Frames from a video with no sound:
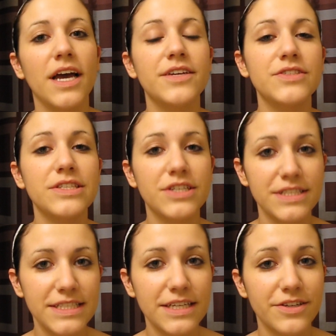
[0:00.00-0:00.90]
I use their
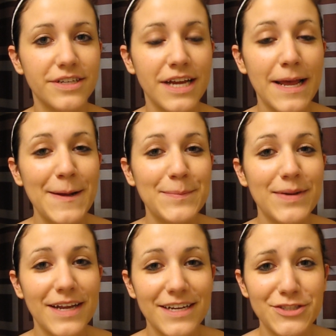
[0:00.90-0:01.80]
concealer.
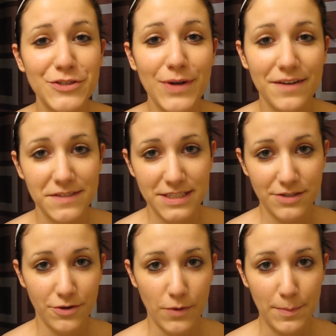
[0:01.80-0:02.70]
But I do have a
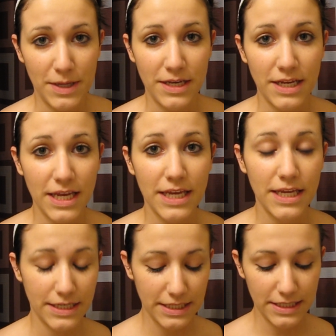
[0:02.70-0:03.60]
secret weapon,
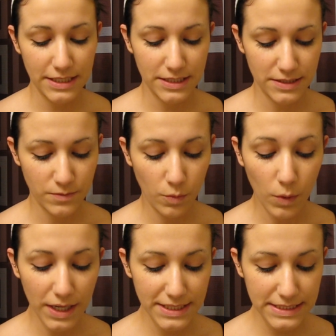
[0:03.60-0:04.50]
and it is
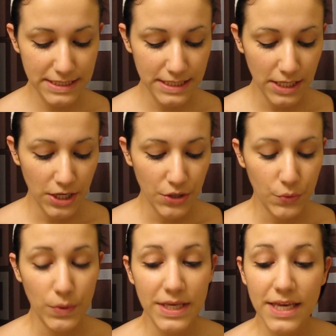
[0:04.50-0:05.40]
what
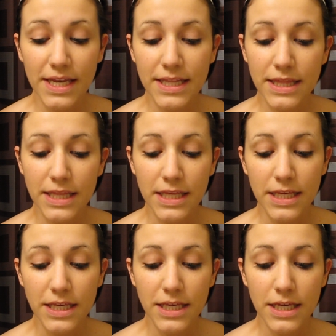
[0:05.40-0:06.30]
we in
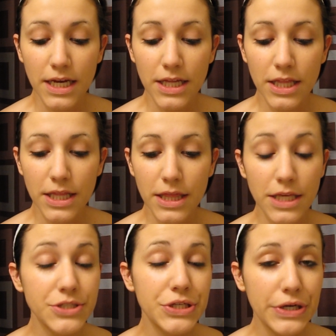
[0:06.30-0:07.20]
the
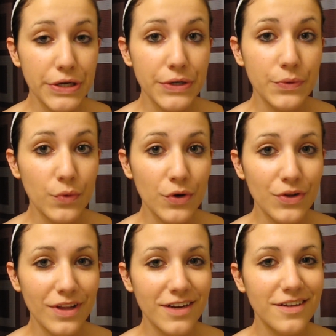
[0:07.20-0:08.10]
theater
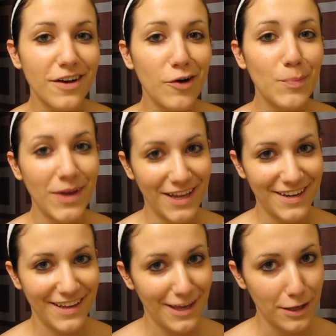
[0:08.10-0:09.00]
world like to call
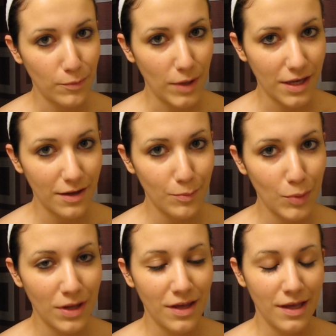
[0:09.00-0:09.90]
pancake
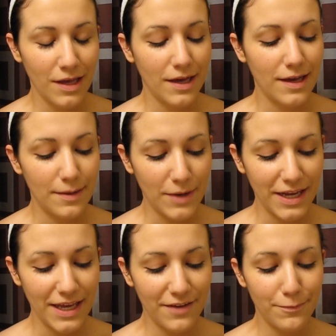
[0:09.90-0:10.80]
makeup.
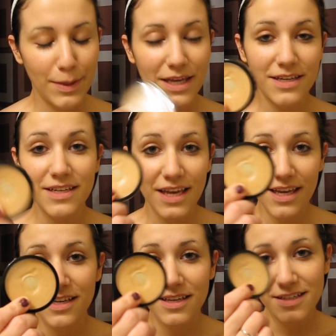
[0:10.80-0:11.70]
I have
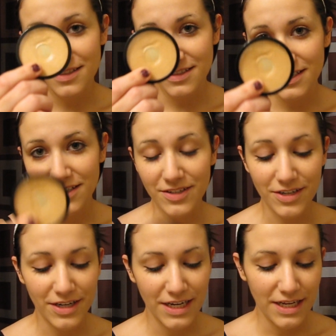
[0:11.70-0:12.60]
pancake
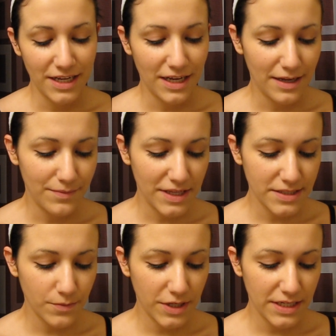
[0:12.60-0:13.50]
concealer.
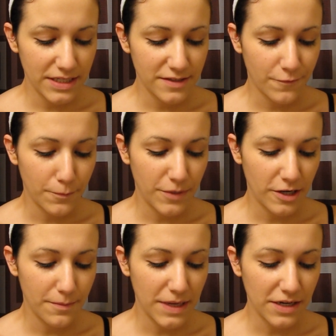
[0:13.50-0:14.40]
This one is from
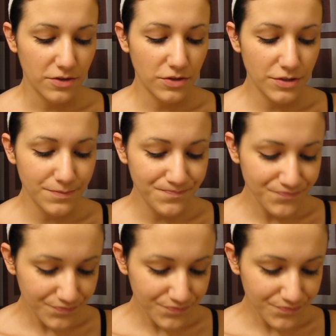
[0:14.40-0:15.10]
Paramedical